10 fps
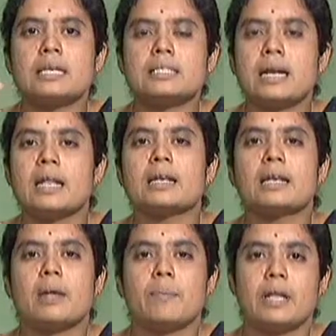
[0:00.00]
get
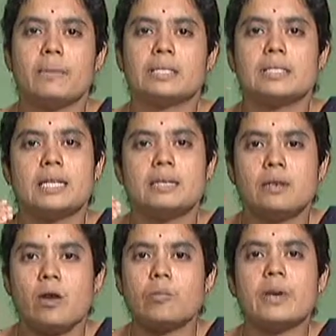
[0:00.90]
sudden
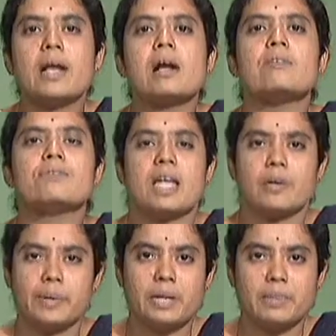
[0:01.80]
outbreak of
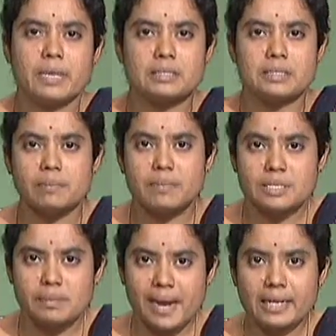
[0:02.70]
epidemics. That
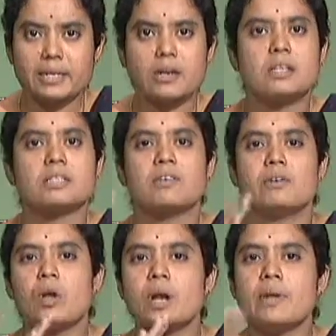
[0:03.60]
means there
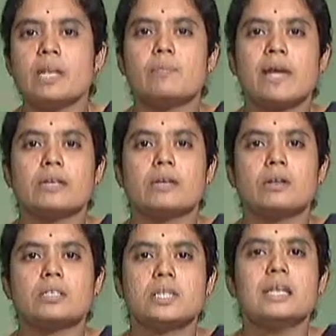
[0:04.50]
will not be any
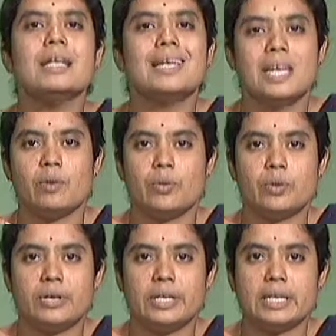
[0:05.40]
bacteriological
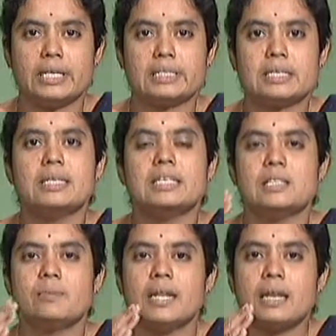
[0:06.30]
impurities.
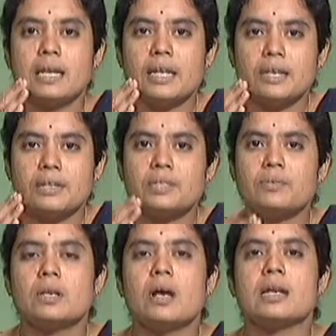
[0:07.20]
Similarly, it
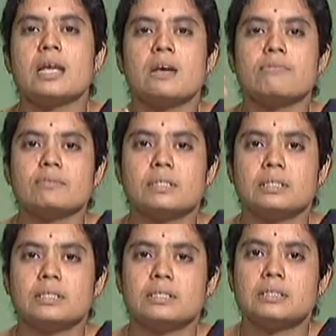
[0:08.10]
will not have
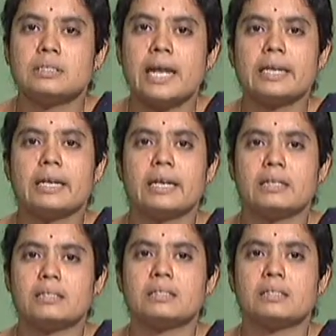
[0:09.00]

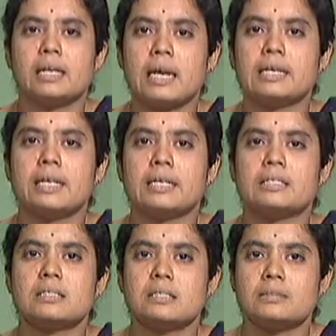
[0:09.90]
nitrate, the
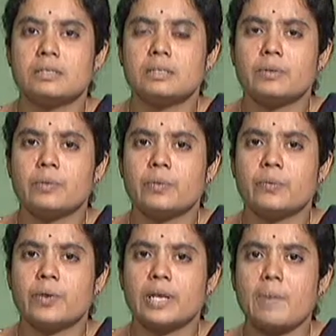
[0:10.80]
contents,
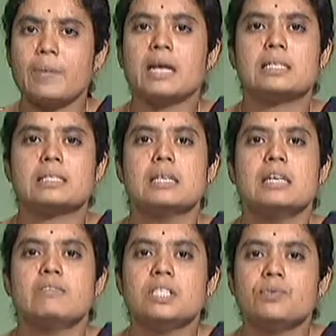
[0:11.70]
the chemicals
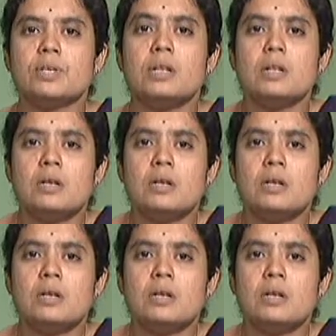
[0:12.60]
which will